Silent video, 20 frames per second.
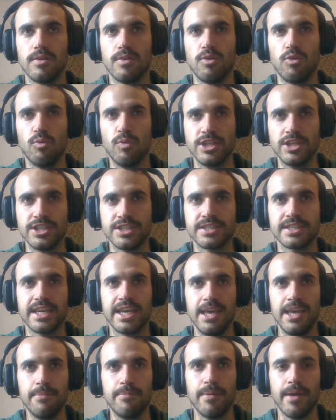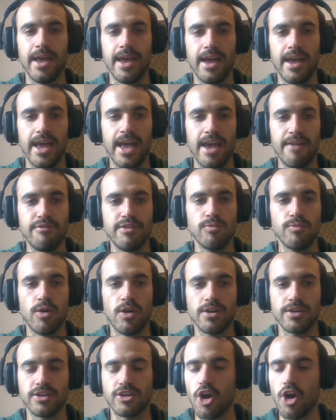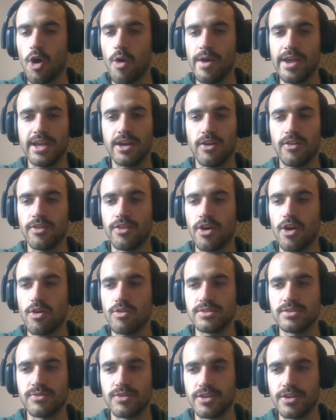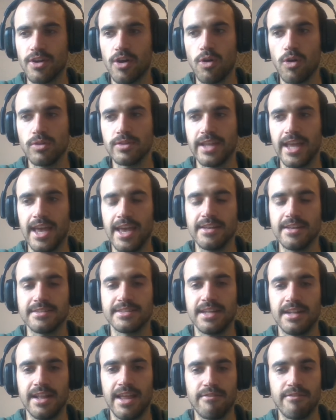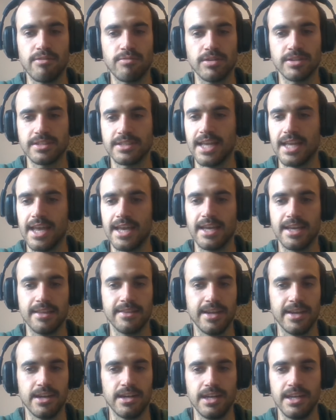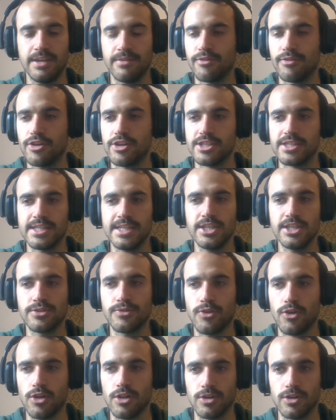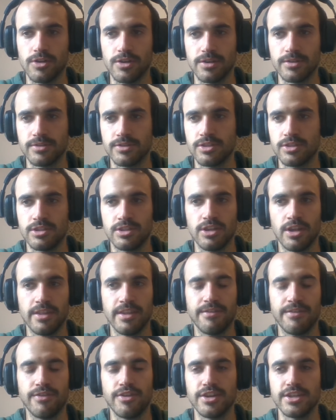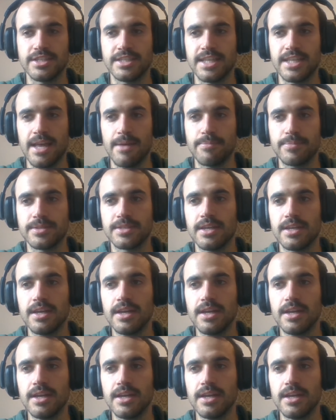we just keep everyone going on those for the whole day until everyone's taken their first leash full or done their first steps,